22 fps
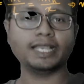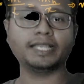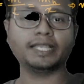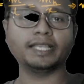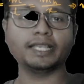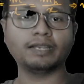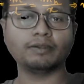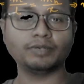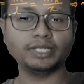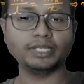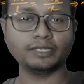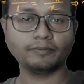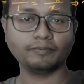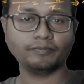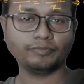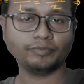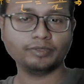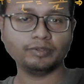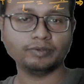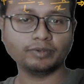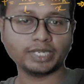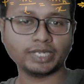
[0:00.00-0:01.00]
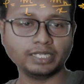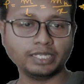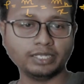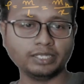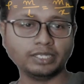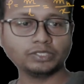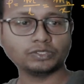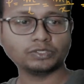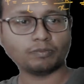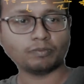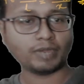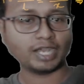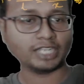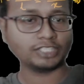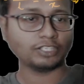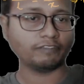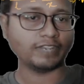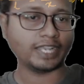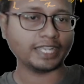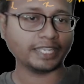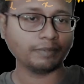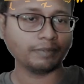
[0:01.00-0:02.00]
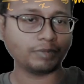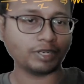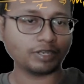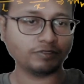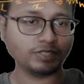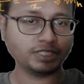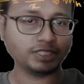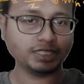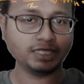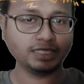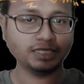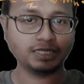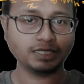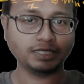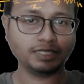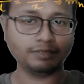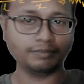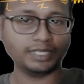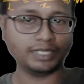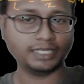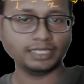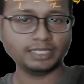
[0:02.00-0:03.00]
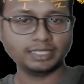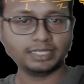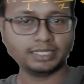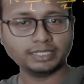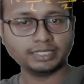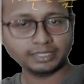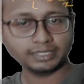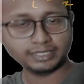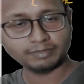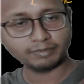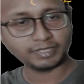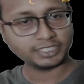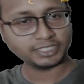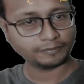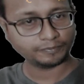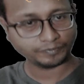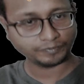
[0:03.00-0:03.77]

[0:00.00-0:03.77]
hanging out here. Okay, so mass of hanging part of the chain is nothing but this much.